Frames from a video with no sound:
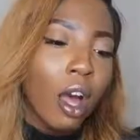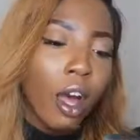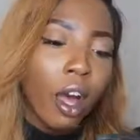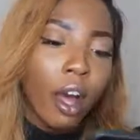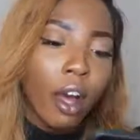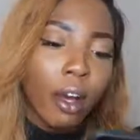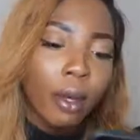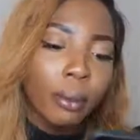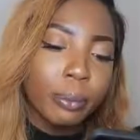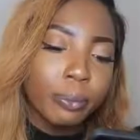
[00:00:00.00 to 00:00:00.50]

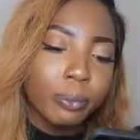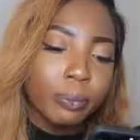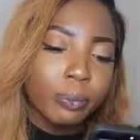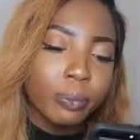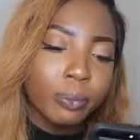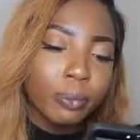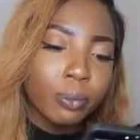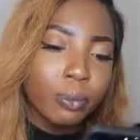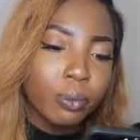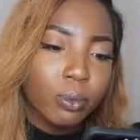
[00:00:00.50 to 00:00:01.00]

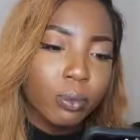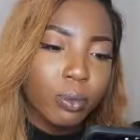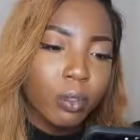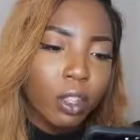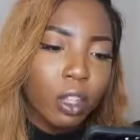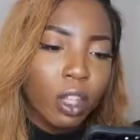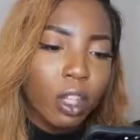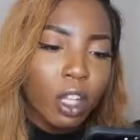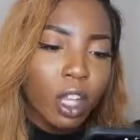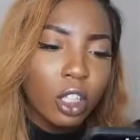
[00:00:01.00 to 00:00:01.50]

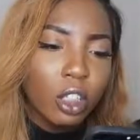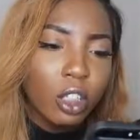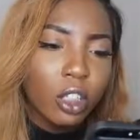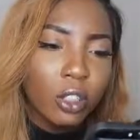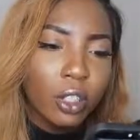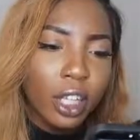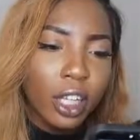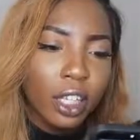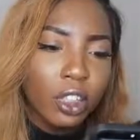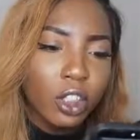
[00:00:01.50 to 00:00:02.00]

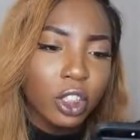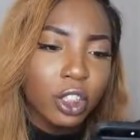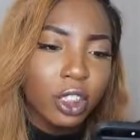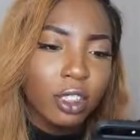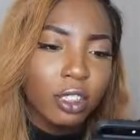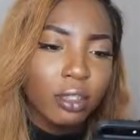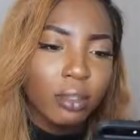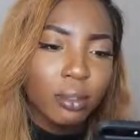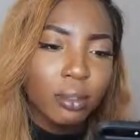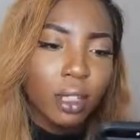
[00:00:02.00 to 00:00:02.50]
So yeah, it's
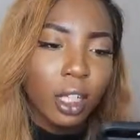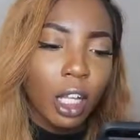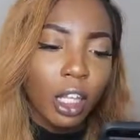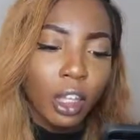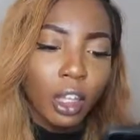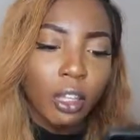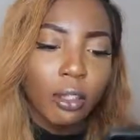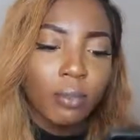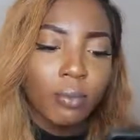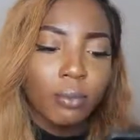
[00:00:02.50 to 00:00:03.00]
just a